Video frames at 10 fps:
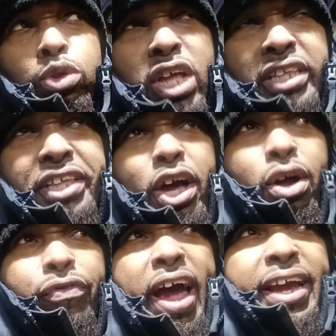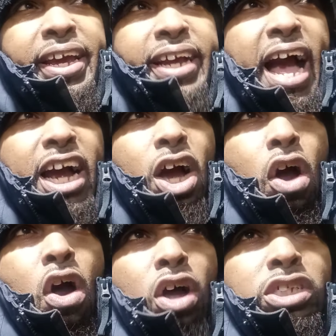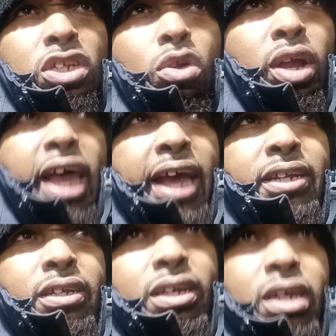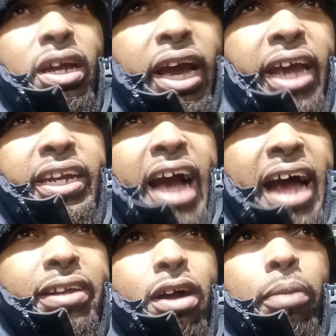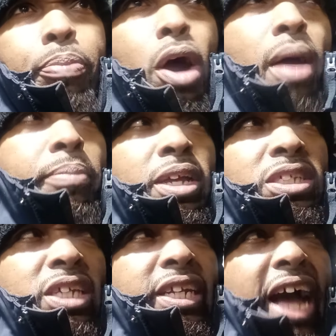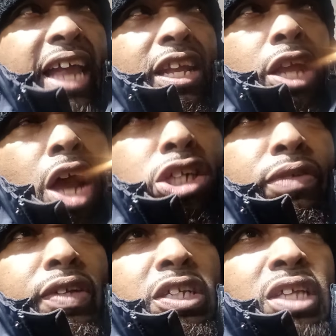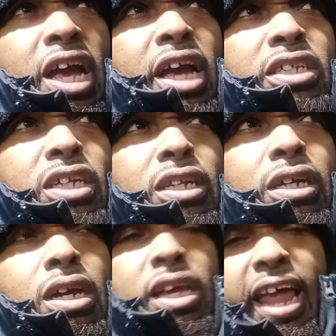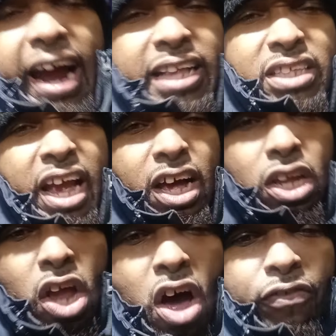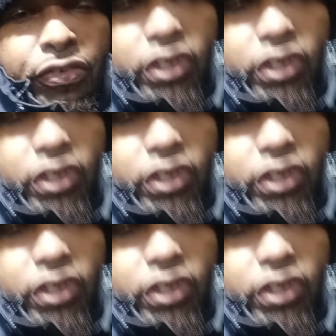who think they're all right and got cars and all that, and got apartments and got luxury things, and like I thank Allah